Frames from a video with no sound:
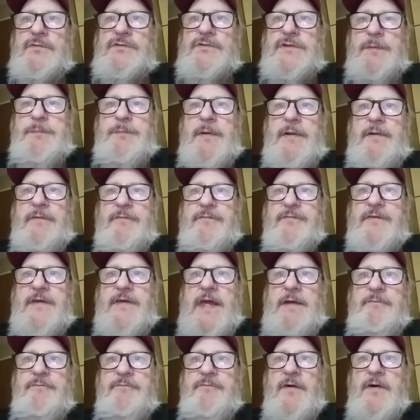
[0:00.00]
Sit by the
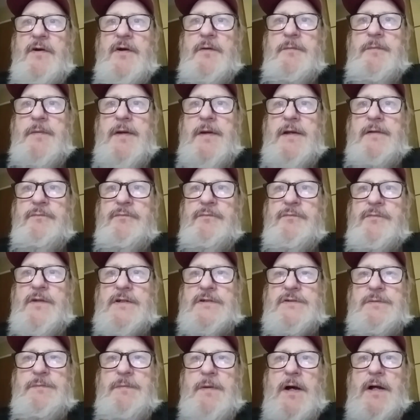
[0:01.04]
campfire, man.
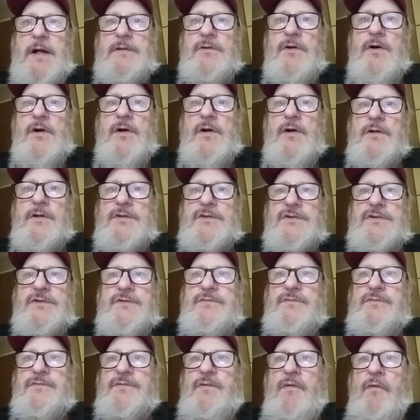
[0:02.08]
Get some hot dogs
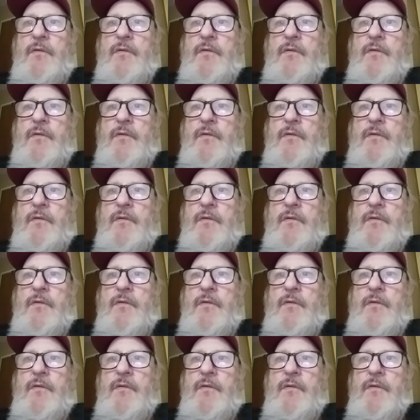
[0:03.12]
and